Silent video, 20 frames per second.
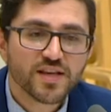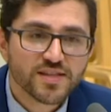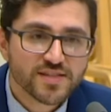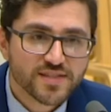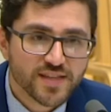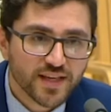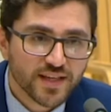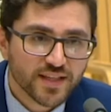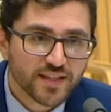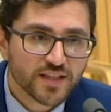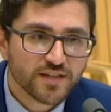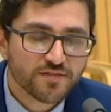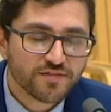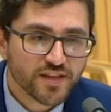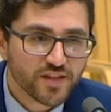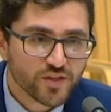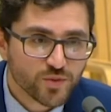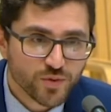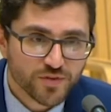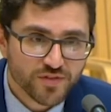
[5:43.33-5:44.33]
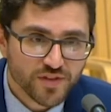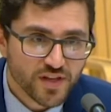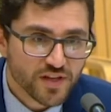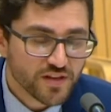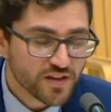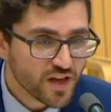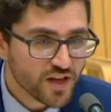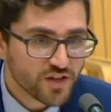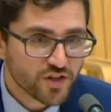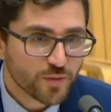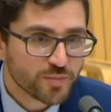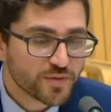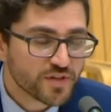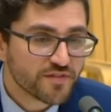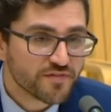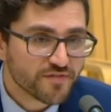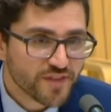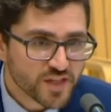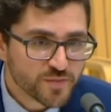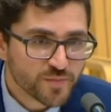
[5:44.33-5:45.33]
Secondly, if they do adopt
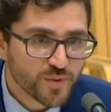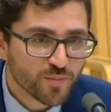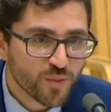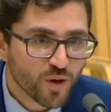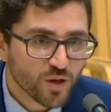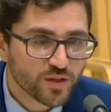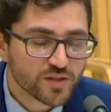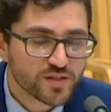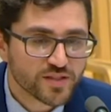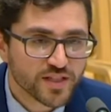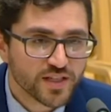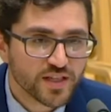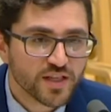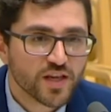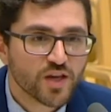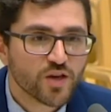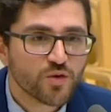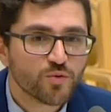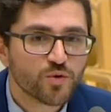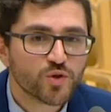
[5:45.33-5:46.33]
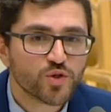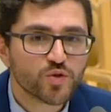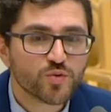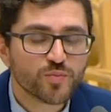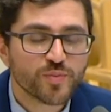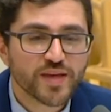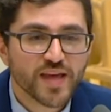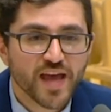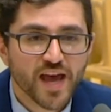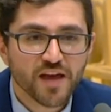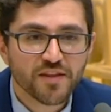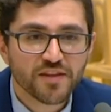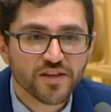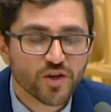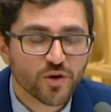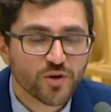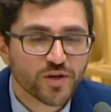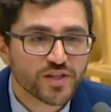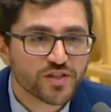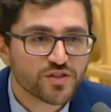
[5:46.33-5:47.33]
an investment policy, which would be how
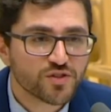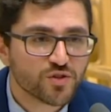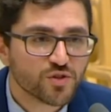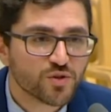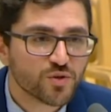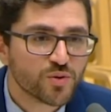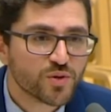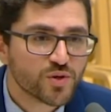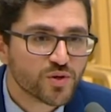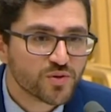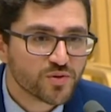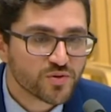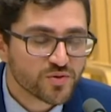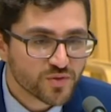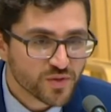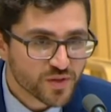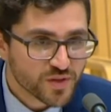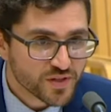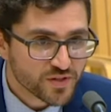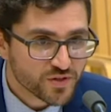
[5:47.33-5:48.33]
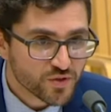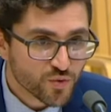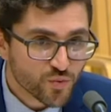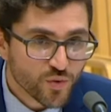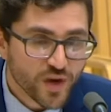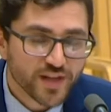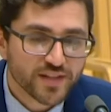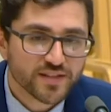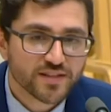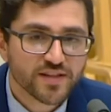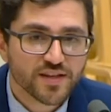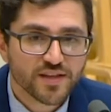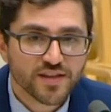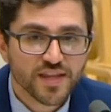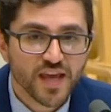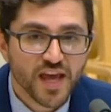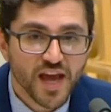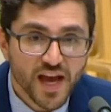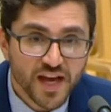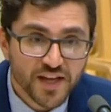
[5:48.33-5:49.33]
they're going to direct
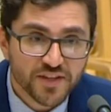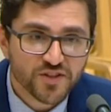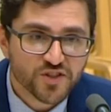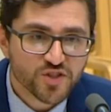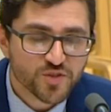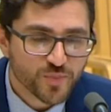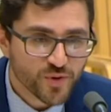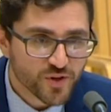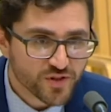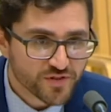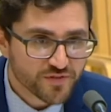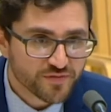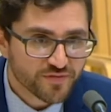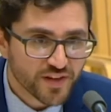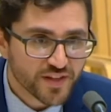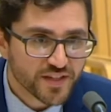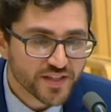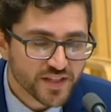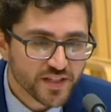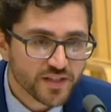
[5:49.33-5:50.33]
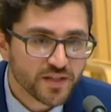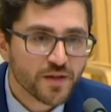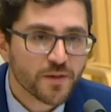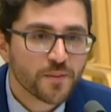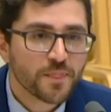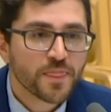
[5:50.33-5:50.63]
their undisbursed funding,